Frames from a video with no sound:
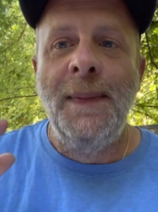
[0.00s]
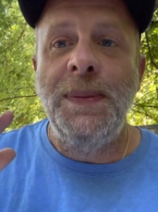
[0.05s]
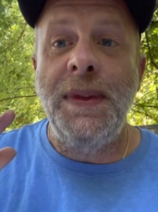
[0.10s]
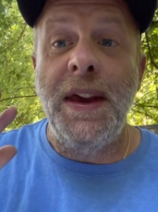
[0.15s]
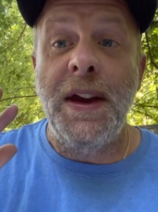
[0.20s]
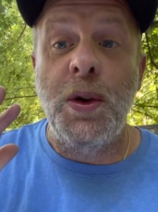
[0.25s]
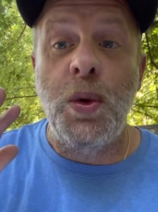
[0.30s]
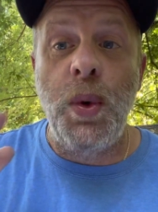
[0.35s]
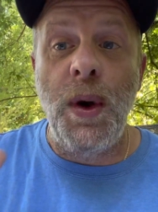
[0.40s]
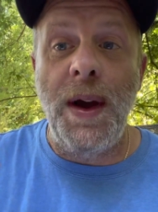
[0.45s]

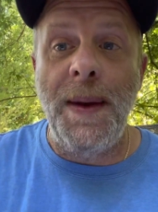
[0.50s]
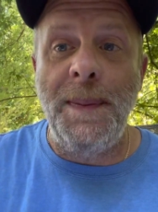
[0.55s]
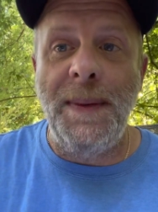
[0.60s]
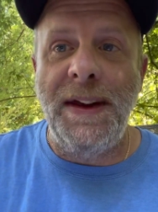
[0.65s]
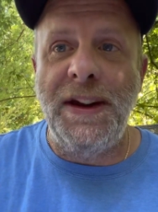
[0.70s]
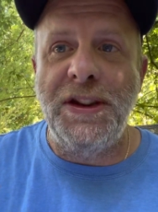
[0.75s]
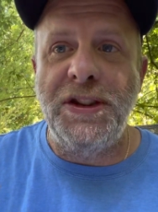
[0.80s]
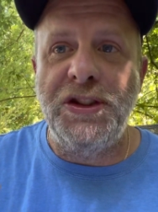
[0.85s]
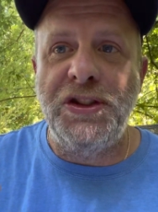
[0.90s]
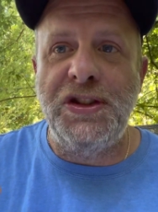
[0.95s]
The
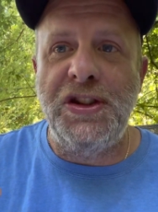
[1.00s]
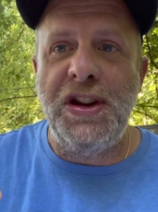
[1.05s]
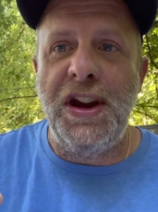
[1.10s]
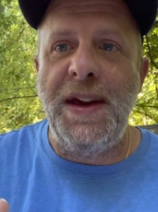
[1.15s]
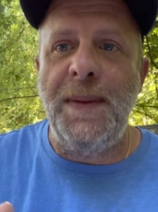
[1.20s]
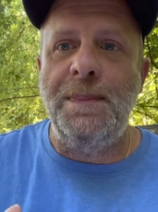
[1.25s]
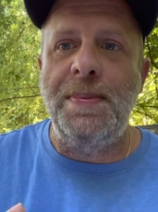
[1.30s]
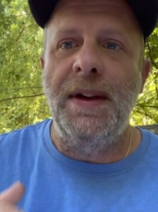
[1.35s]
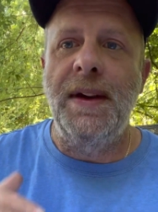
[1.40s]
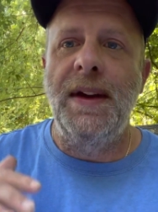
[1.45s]
equipment is
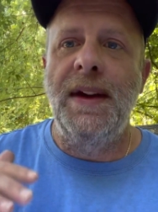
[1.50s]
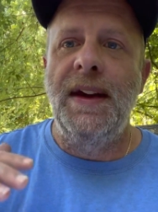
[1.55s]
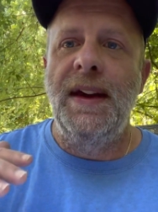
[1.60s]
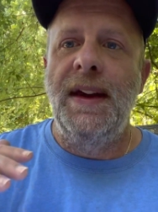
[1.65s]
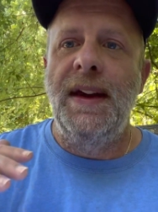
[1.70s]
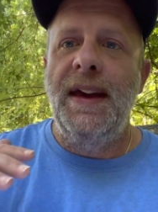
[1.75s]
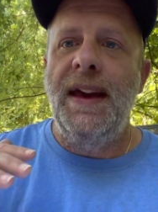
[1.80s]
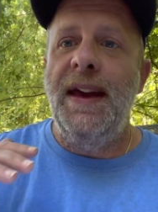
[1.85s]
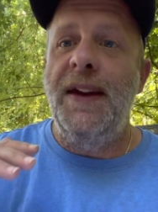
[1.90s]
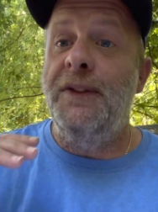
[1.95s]
cheap,
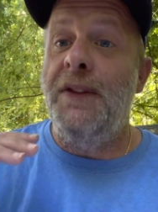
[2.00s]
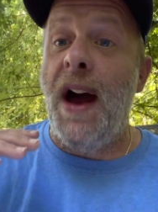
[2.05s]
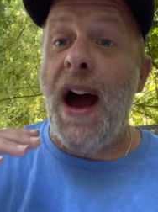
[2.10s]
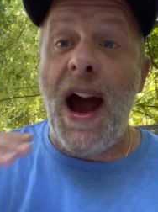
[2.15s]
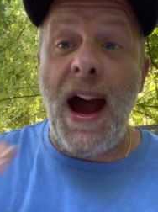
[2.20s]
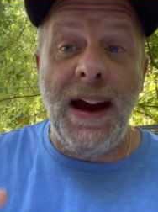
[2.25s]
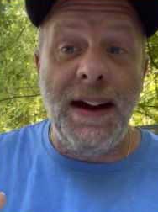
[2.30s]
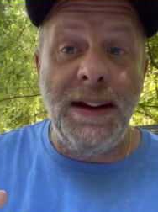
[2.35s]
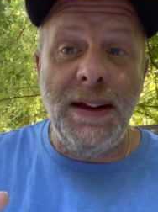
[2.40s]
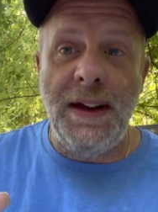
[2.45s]

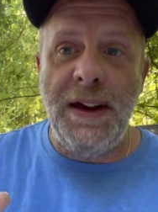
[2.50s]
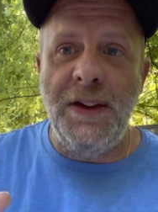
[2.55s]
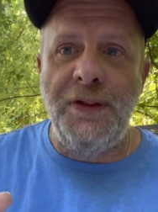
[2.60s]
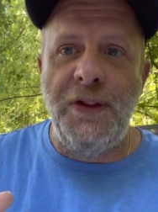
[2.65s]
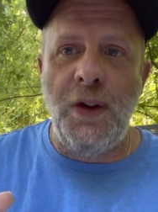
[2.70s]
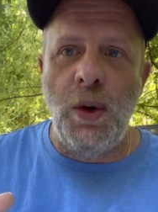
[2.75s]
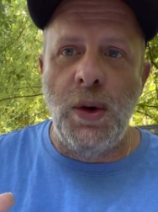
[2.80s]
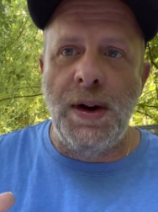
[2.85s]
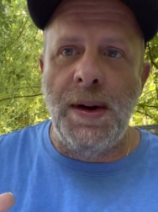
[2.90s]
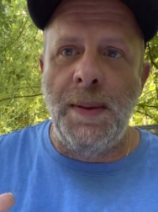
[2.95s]
highly
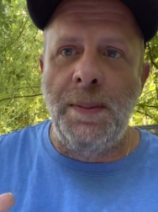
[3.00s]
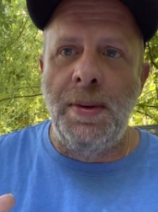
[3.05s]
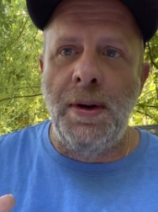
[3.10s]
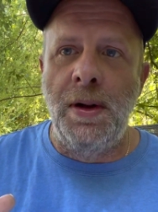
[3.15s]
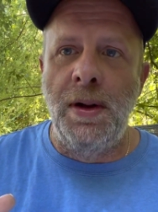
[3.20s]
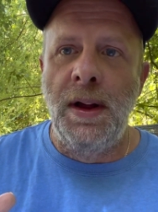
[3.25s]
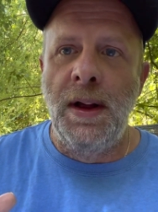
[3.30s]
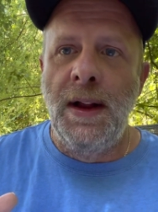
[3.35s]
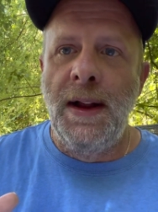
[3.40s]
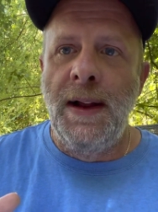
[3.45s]
affordable,